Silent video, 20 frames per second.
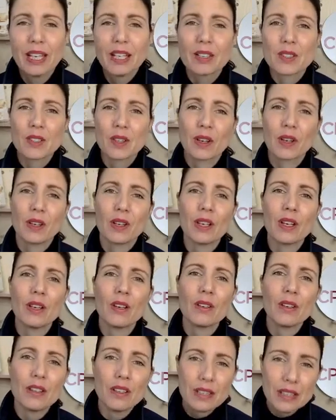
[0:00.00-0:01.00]
So
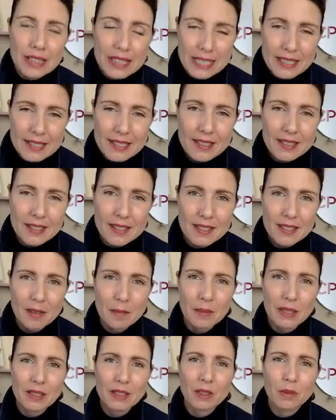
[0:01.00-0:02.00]
this isn't
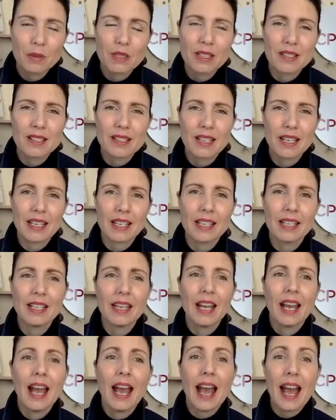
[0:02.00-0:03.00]
something that we see
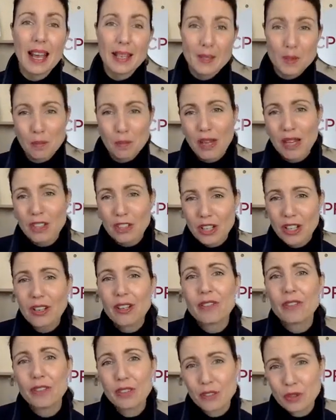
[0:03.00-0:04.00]
as much
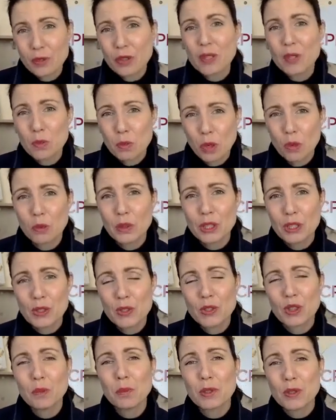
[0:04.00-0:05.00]
of as what we
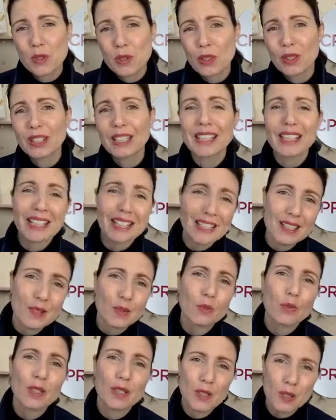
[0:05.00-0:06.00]
used to, but certainly there
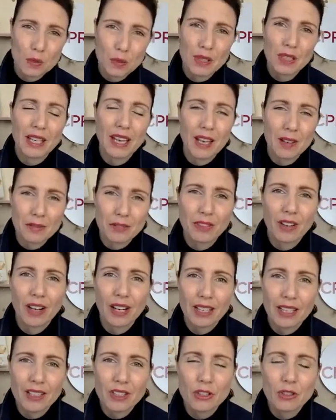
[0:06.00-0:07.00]
is risk with
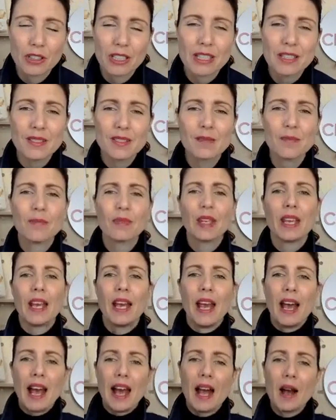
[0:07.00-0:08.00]
campfire injuries,
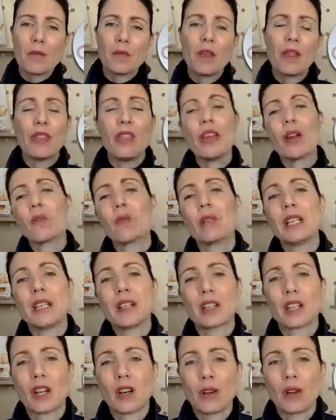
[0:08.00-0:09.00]
that we
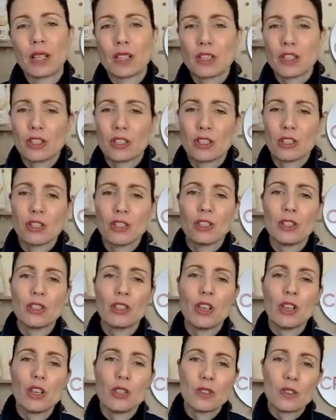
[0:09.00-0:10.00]
are going to
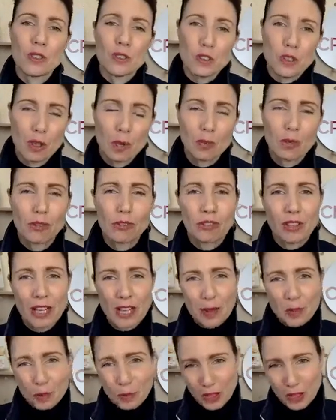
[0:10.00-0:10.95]
stop the flames.